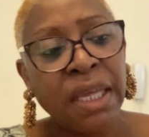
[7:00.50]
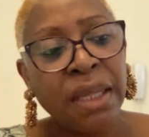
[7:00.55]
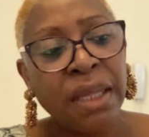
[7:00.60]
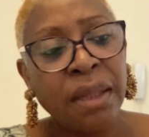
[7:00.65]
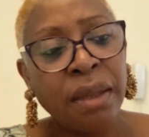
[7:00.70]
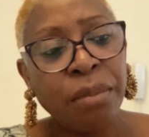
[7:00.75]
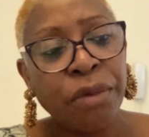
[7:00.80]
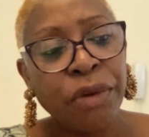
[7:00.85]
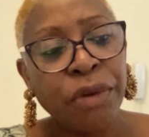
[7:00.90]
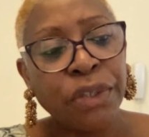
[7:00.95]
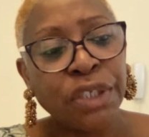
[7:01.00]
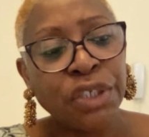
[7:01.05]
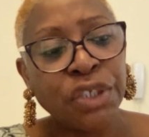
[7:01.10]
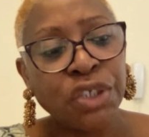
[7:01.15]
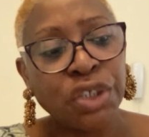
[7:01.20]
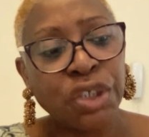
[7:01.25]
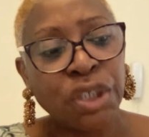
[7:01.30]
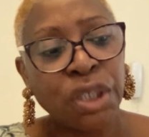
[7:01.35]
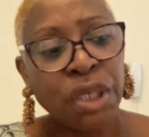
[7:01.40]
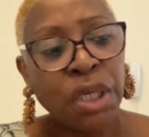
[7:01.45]
in the
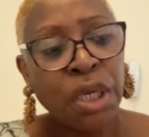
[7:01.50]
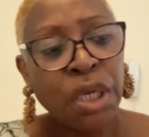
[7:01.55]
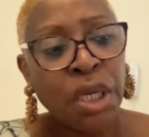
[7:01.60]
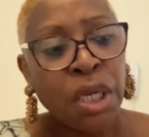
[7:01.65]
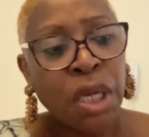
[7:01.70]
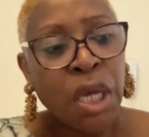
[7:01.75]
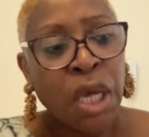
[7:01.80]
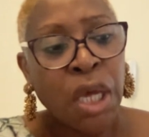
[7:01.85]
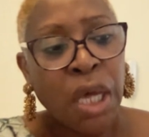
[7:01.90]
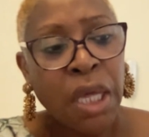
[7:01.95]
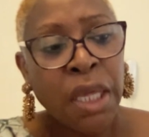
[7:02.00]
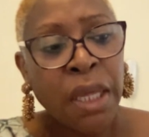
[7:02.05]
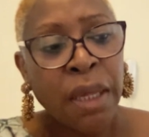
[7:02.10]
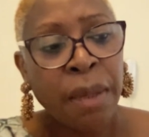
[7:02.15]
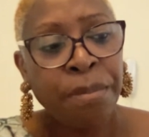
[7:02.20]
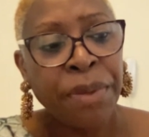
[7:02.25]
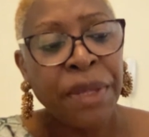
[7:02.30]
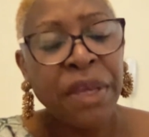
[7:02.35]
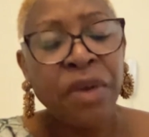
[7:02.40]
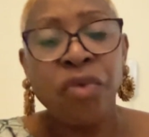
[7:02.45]
British
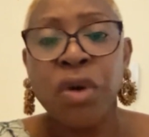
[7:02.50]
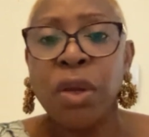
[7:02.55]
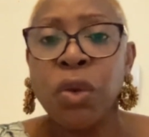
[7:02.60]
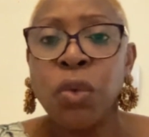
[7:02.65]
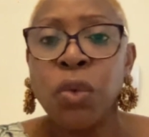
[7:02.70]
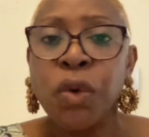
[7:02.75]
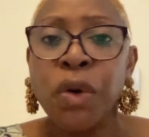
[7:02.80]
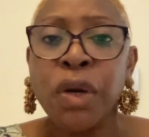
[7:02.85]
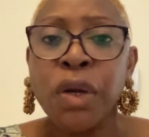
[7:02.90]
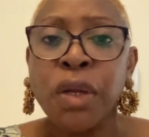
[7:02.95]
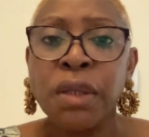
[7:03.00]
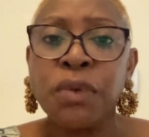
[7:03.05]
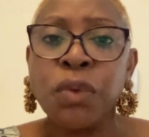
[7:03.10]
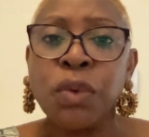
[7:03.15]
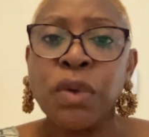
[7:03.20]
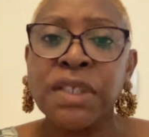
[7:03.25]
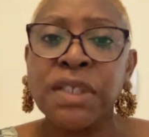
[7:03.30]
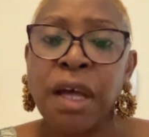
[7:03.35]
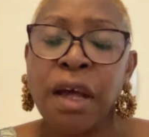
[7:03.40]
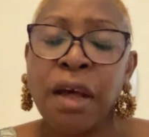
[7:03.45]
imperial world
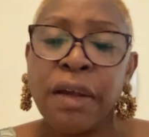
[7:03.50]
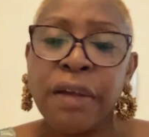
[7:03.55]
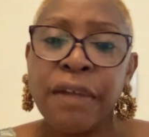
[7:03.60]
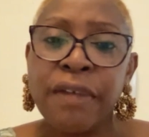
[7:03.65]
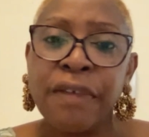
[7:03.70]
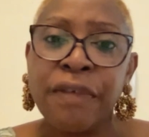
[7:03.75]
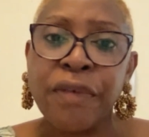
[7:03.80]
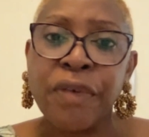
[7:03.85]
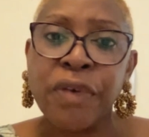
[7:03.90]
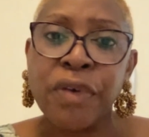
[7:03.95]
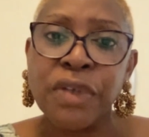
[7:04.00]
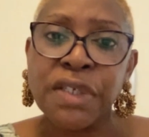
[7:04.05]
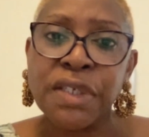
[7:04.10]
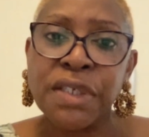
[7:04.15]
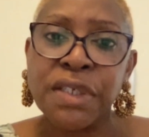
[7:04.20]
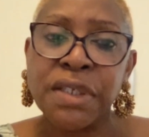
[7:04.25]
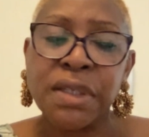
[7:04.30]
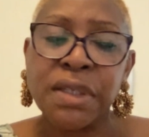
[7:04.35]
was August 1st.